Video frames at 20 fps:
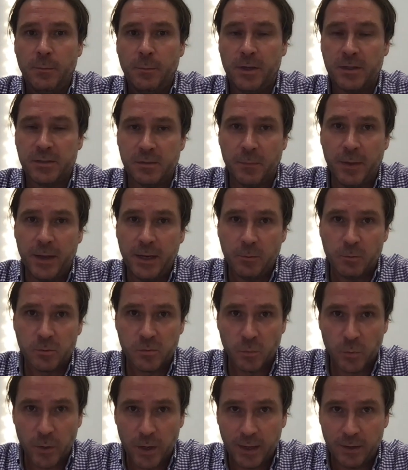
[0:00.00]
because the meeting
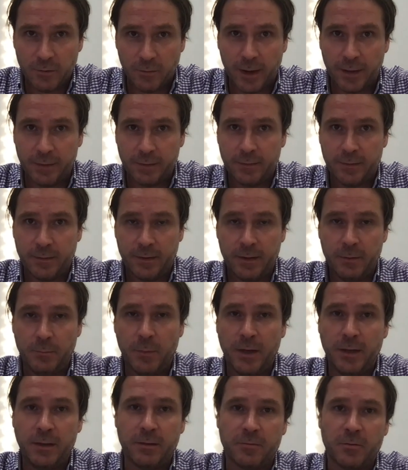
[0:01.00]
was really great in
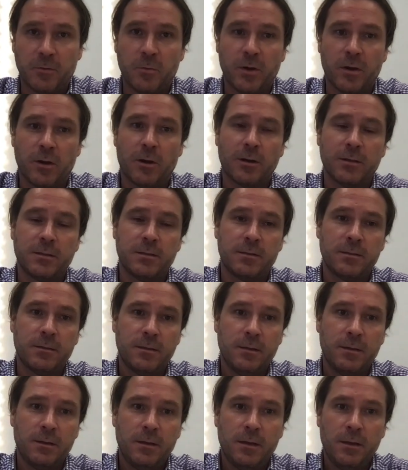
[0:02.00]
many different regards.
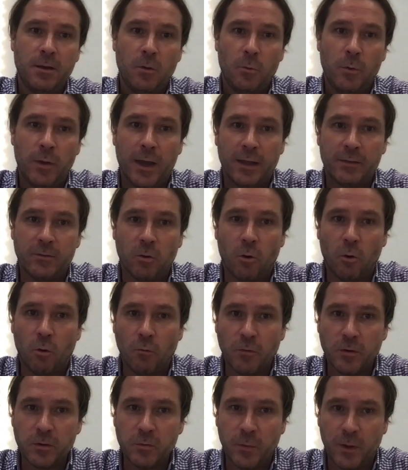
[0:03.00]
We had
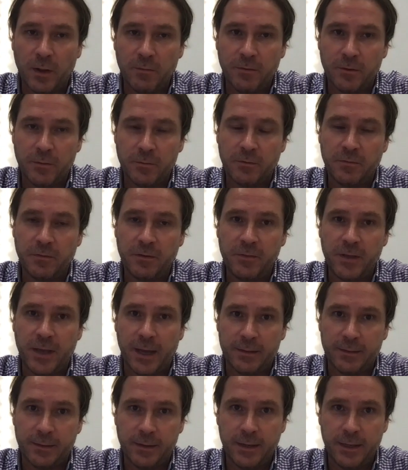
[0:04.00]
over 1,250
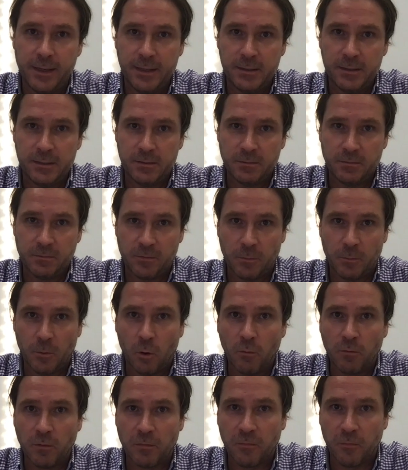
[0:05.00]
attendees from
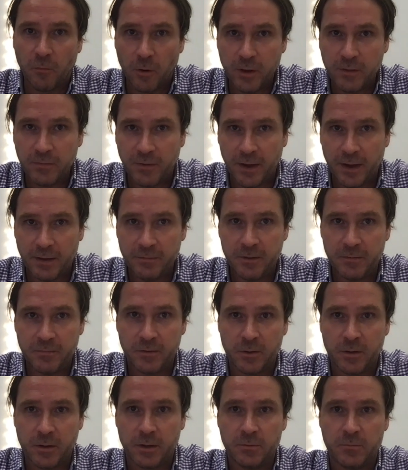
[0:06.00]
over 45
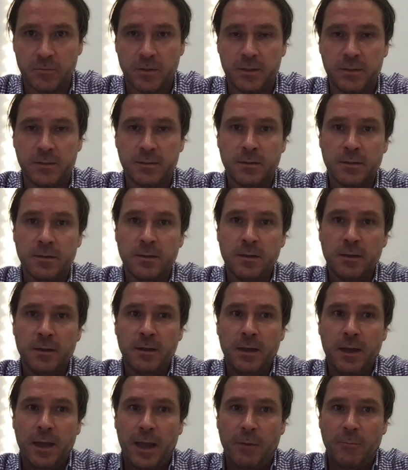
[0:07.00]
different countries.
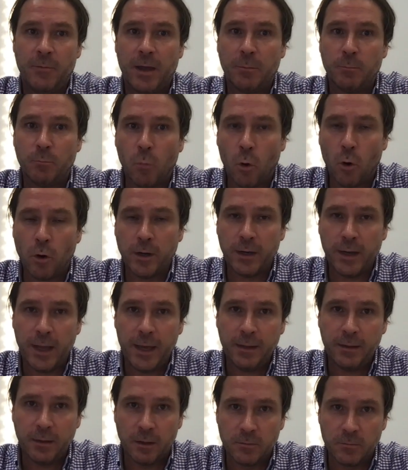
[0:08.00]
And we had more than
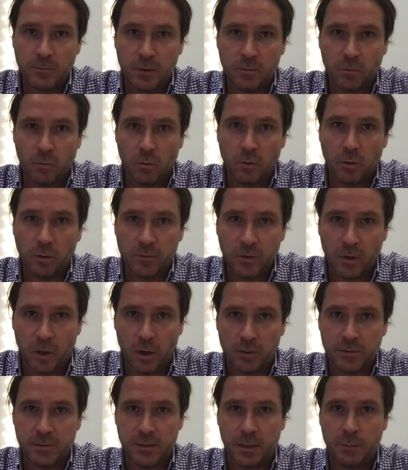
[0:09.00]
800 oral
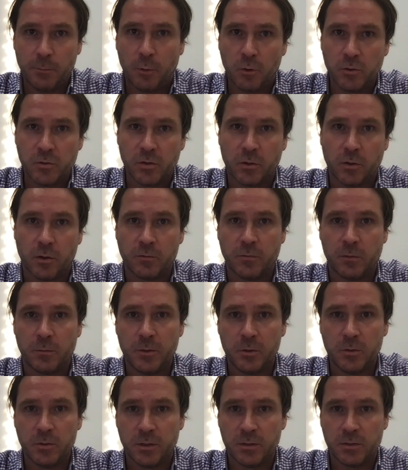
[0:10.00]
talks and poster
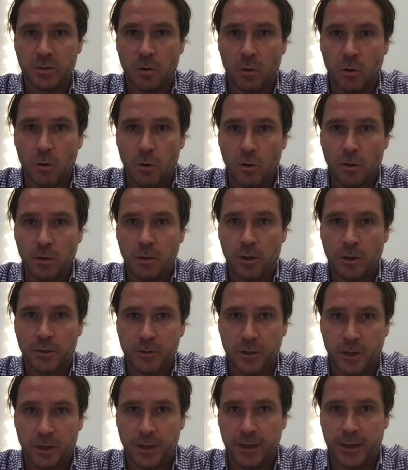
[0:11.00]
contributions, all
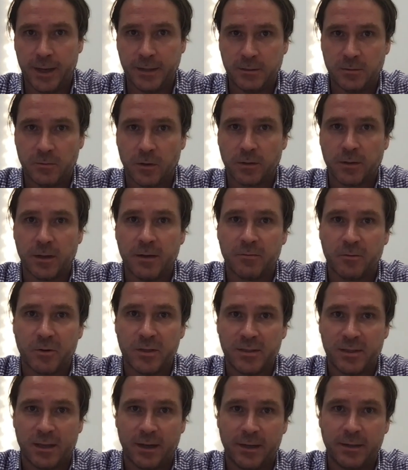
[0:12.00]
on cutting-edge drug
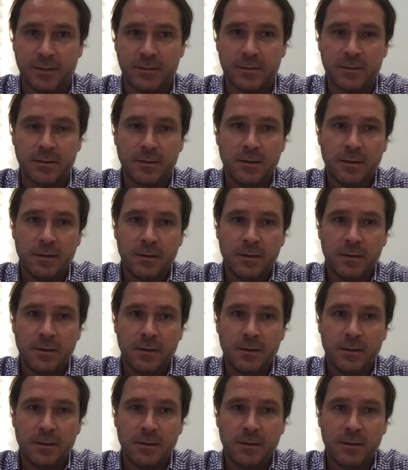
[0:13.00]
delivery science.